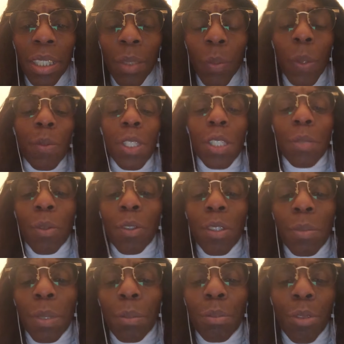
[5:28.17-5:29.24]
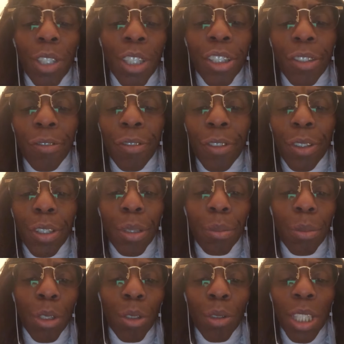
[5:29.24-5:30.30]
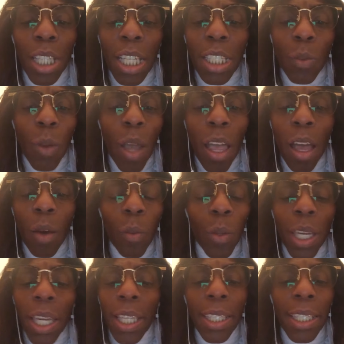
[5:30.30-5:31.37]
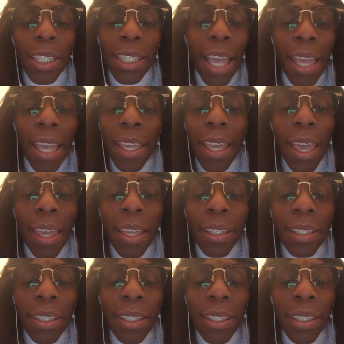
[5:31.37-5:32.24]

We were supposed to be preaching for communion as well. We ain't did that yet.